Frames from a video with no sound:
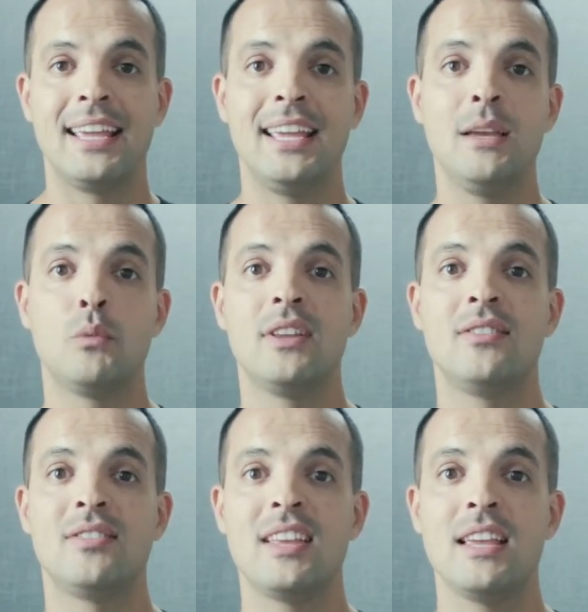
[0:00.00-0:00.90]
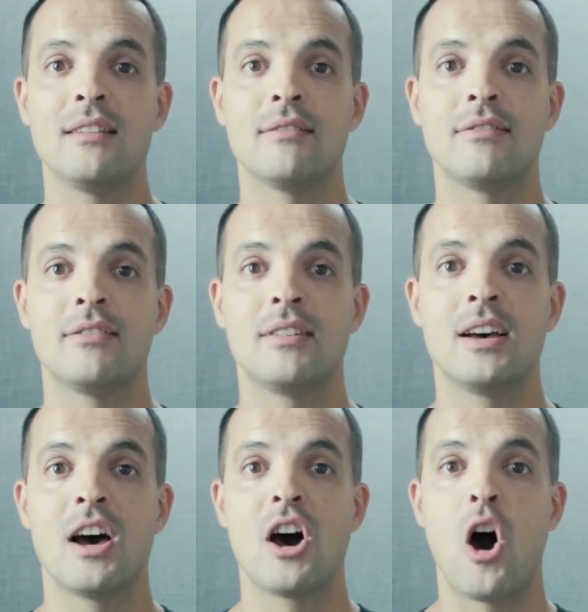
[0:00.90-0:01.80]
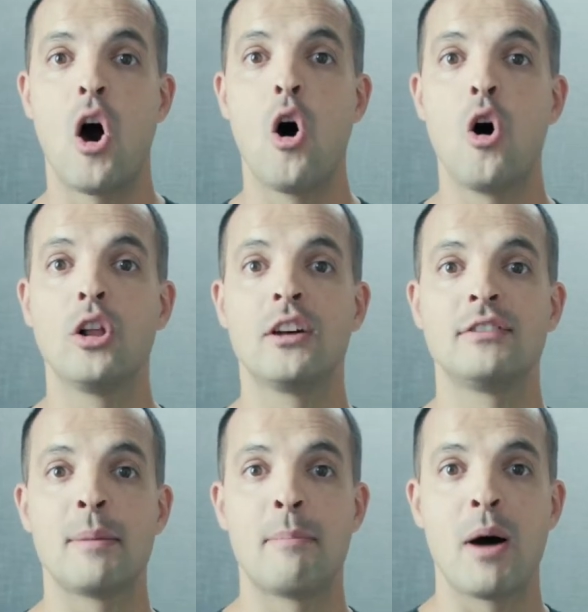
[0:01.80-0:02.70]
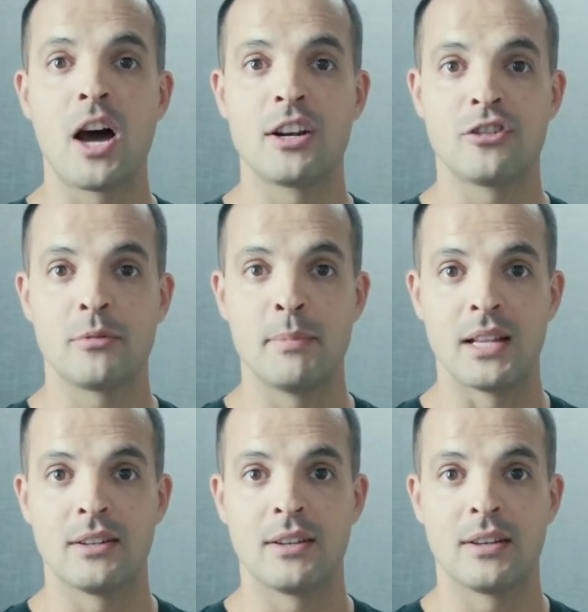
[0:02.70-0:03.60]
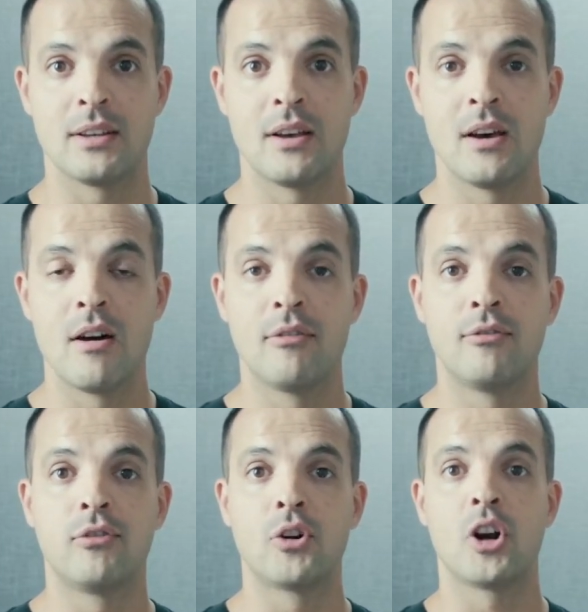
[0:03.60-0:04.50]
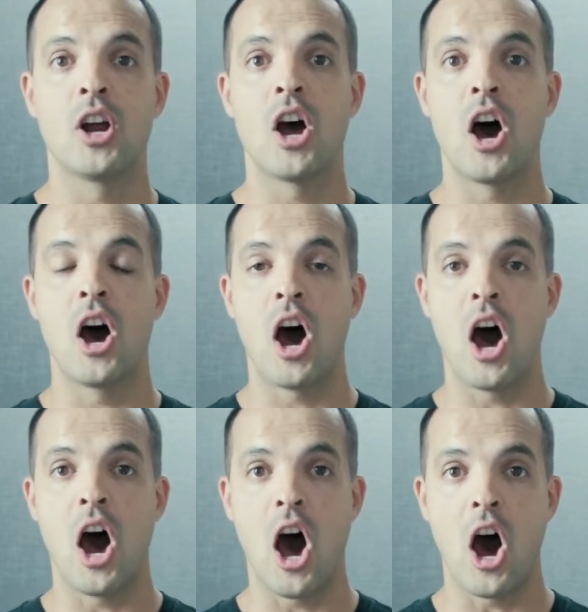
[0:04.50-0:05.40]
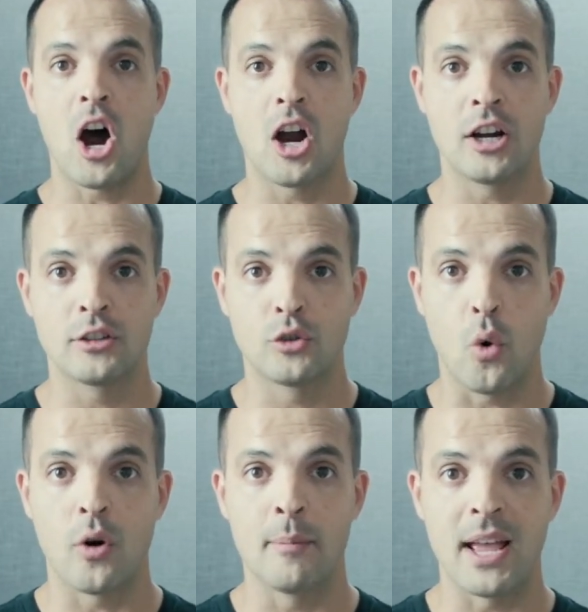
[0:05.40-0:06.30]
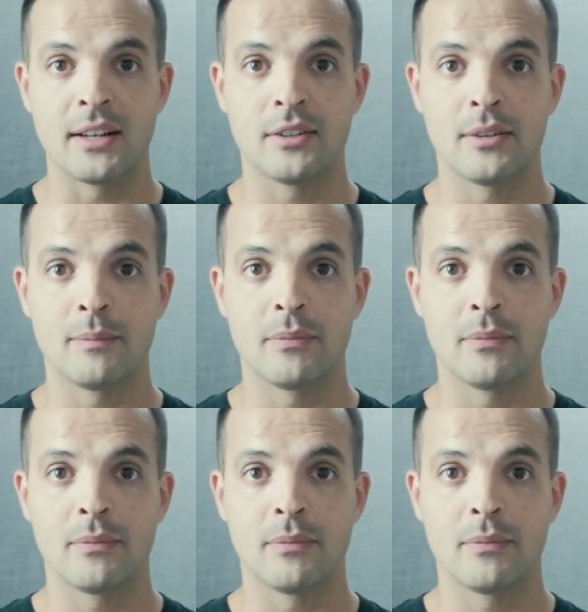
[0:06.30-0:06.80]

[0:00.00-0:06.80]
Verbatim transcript: He received all of the punishment for our torment.